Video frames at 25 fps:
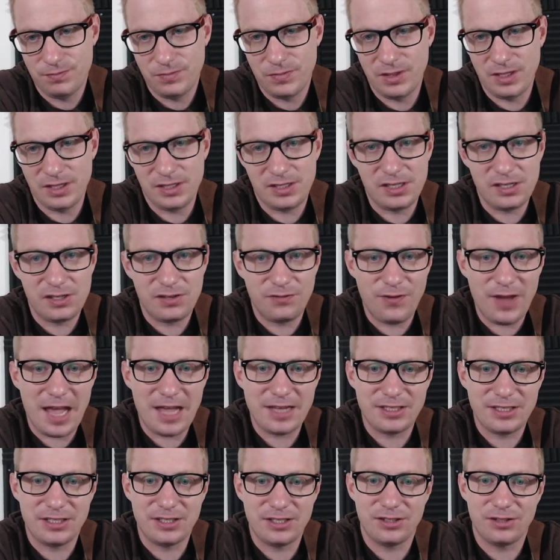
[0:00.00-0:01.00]
This is
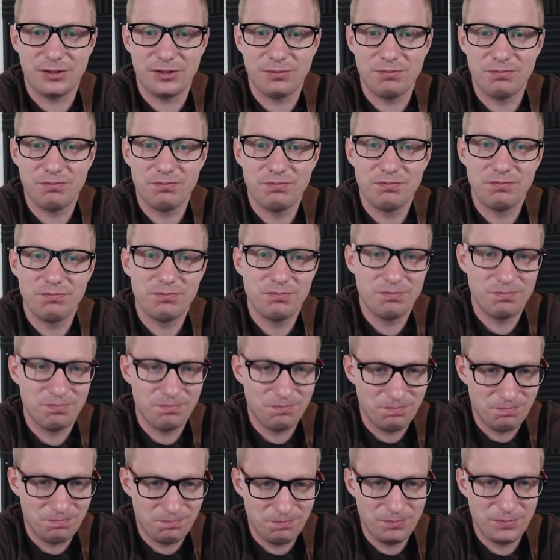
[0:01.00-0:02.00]
fascism.
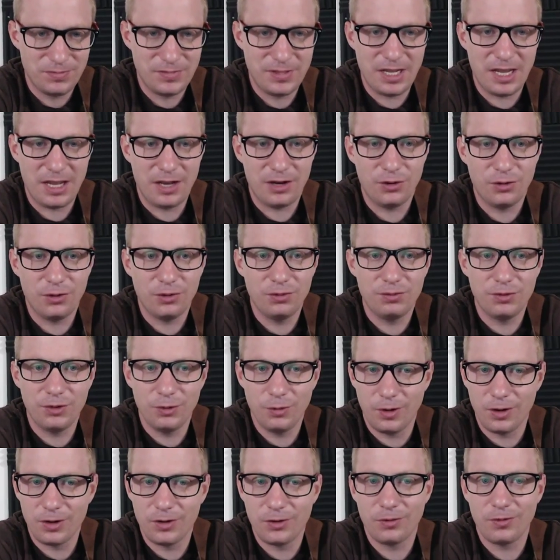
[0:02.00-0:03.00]
Daniel,
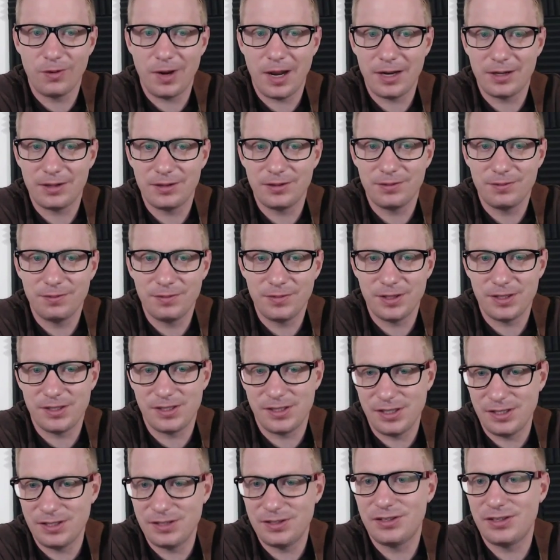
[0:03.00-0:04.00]
you are correct. This
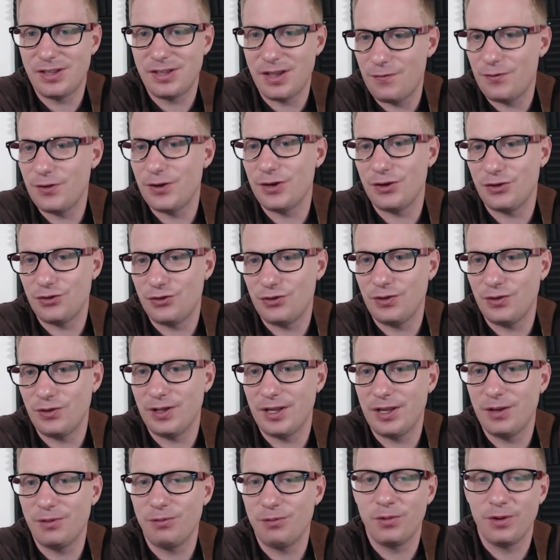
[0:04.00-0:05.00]
is
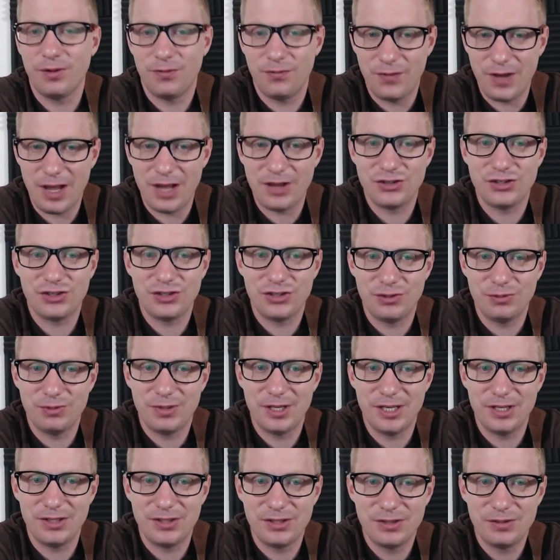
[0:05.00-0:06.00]
definitionally what fascism
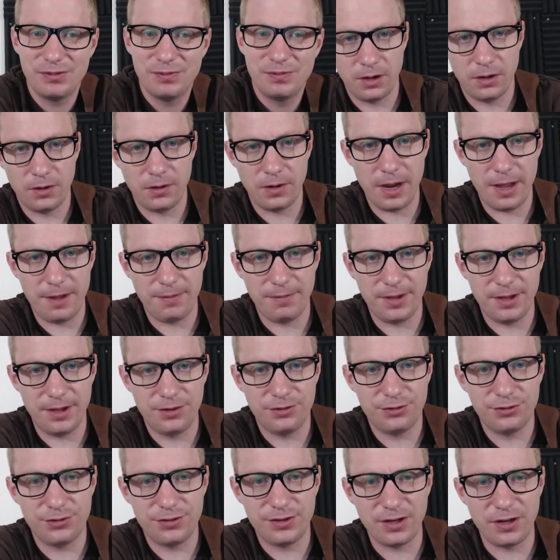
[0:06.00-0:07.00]
is. All right,
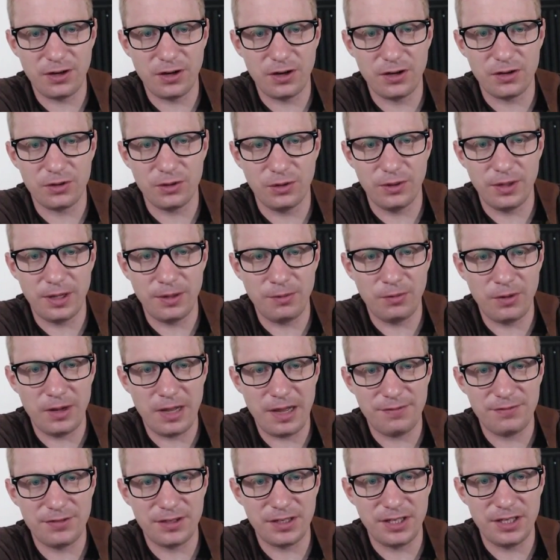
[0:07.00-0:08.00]
interesting article, and we'll
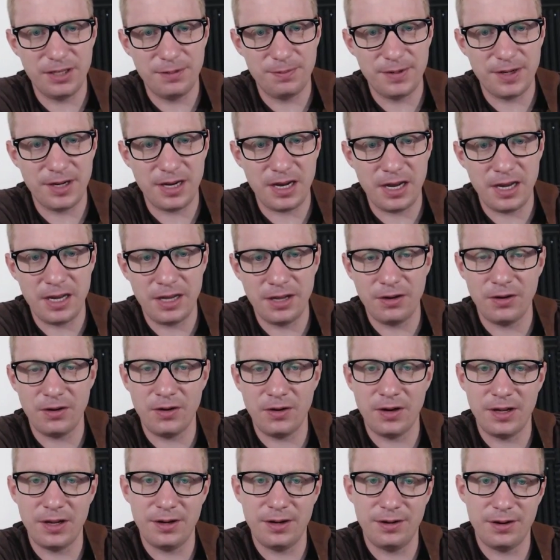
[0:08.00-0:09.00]
have to keep an eye
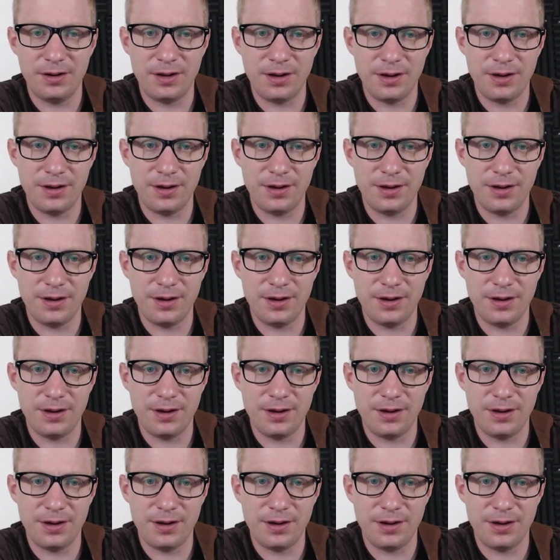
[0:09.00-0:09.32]
on